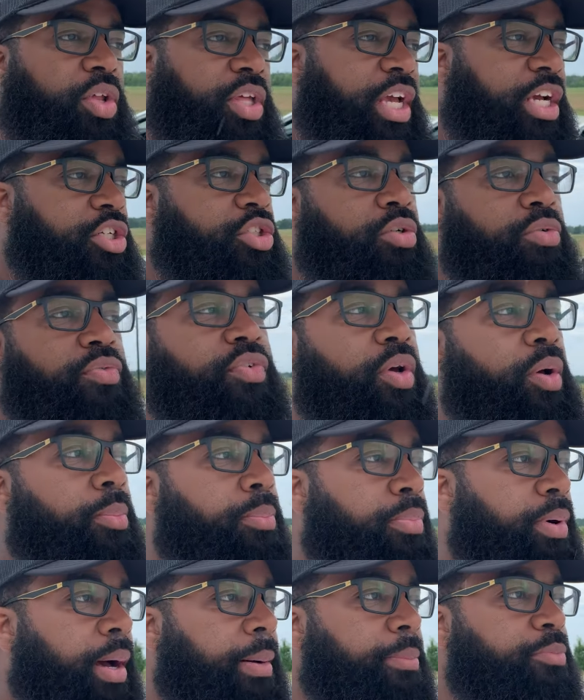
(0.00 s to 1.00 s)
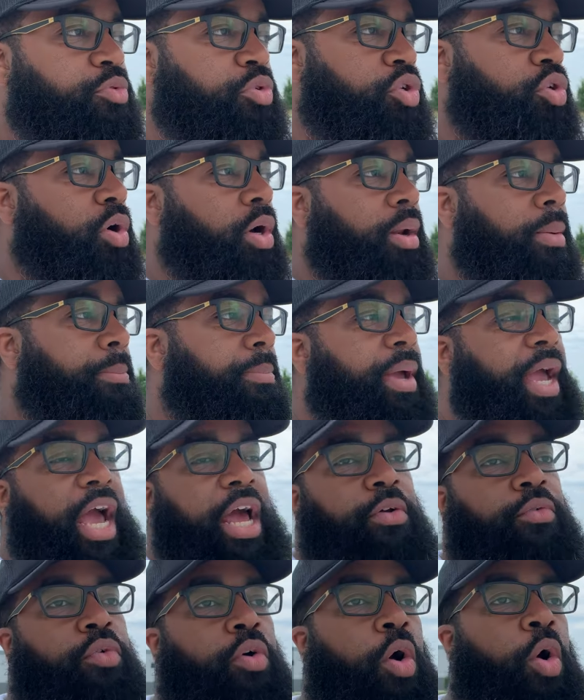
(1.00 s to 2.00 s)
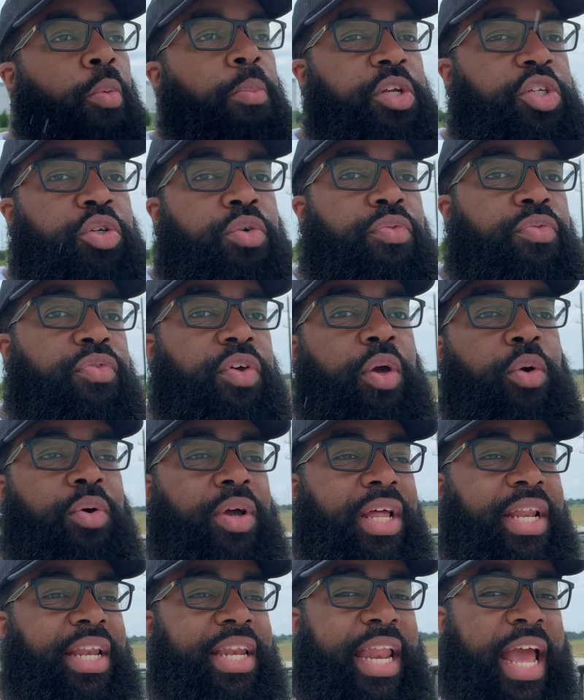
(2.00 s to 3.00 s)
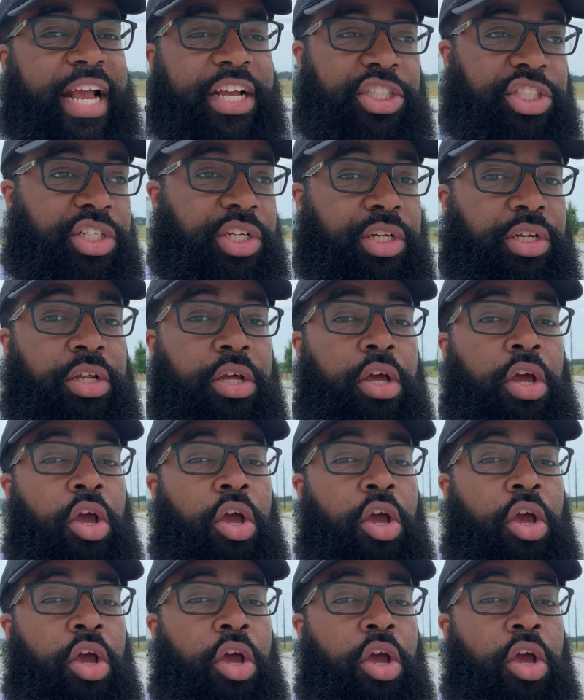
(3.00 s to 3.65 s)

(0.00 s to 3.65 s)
Yes, you feel bumps when you're on a bad road, but you feel connection